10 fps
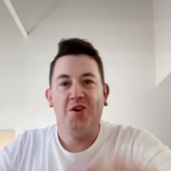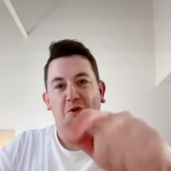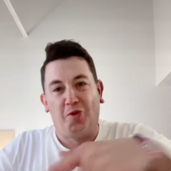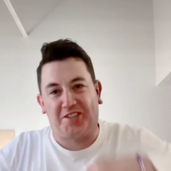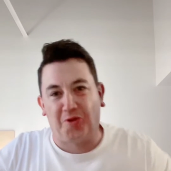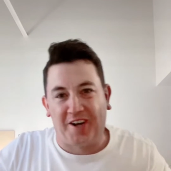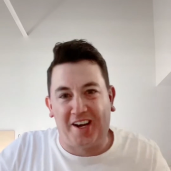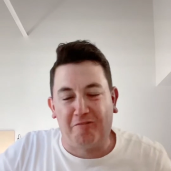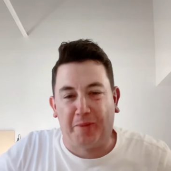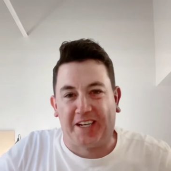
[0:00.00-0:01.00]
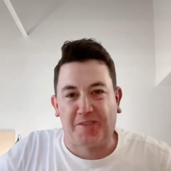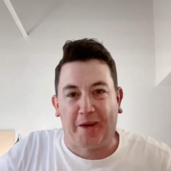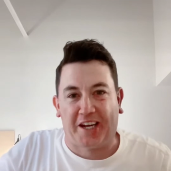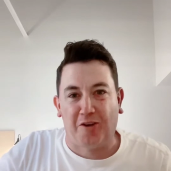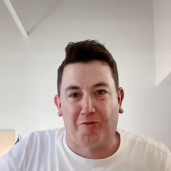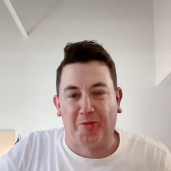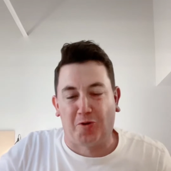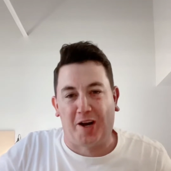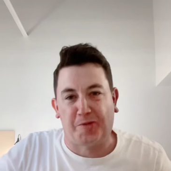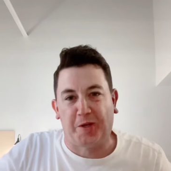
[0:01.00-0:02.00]
What's going on, everybody? It's Mike here from the
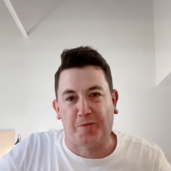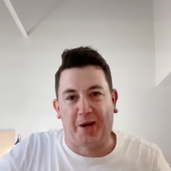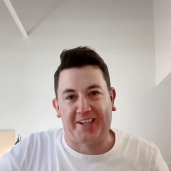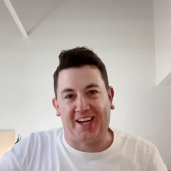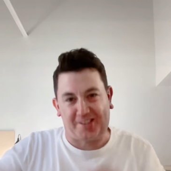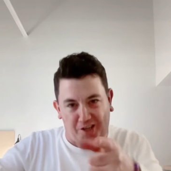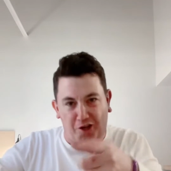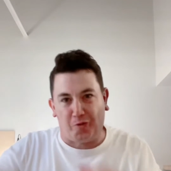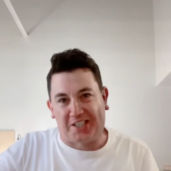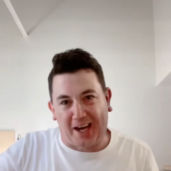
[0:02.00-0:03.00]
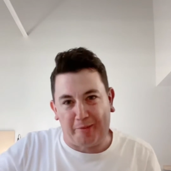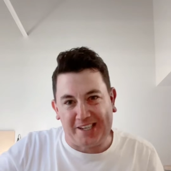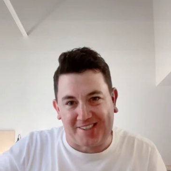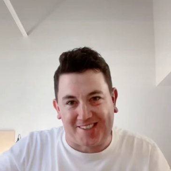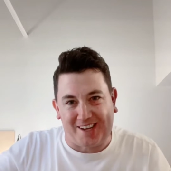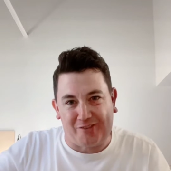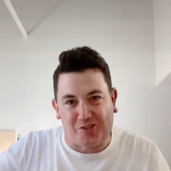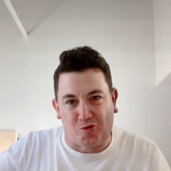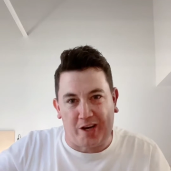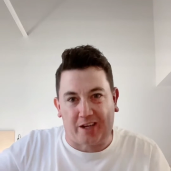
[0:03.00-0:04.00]
Garage Bears podcast, and you know what time it is. Let's have this
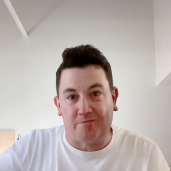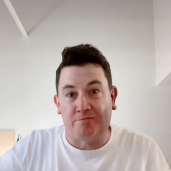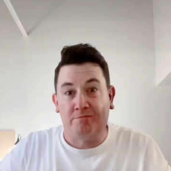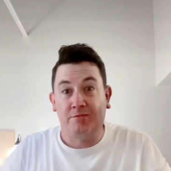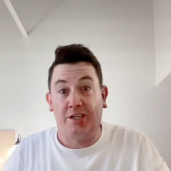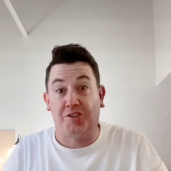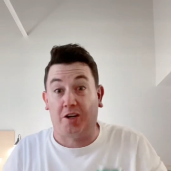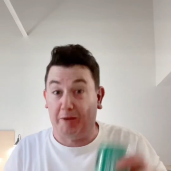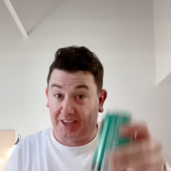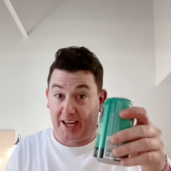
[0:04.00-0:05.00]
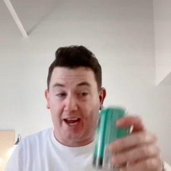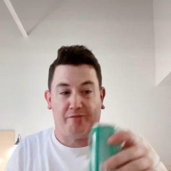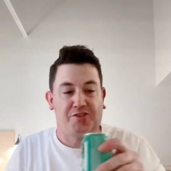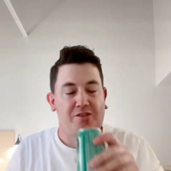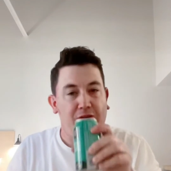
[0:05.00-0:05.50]
drink and talk about the Cavs.